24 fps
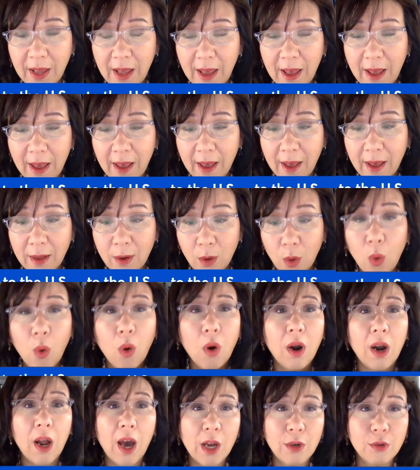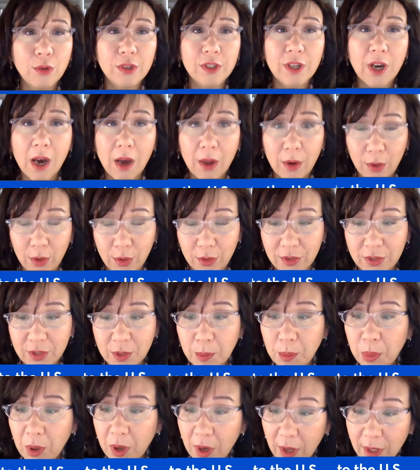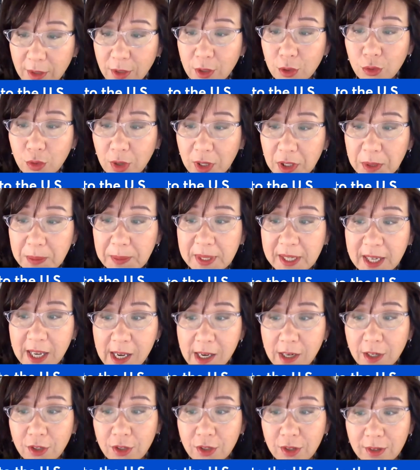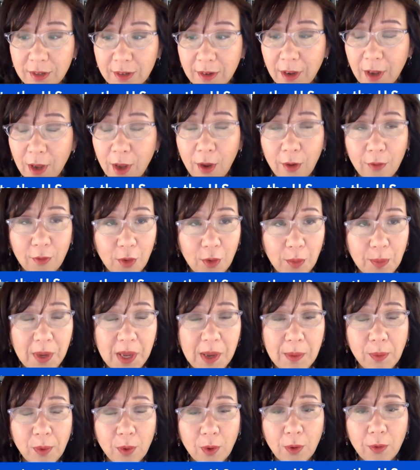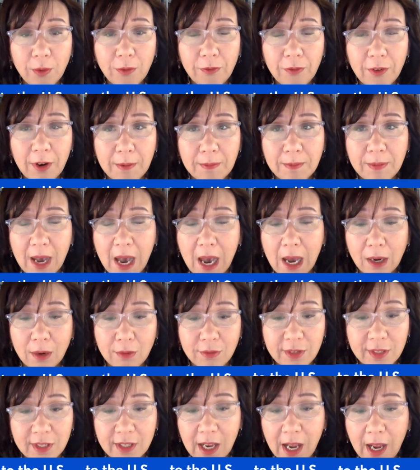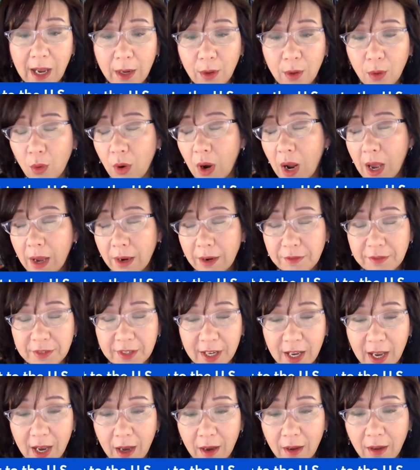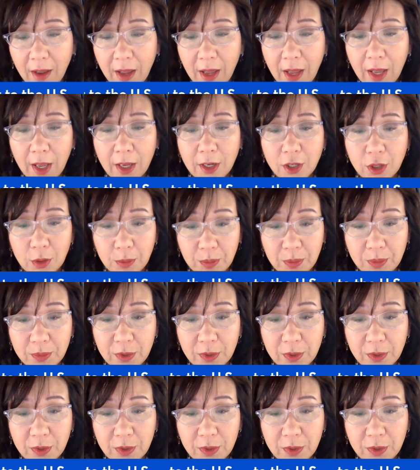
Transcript: Or $100 plus transportation for people from out of state or out of town to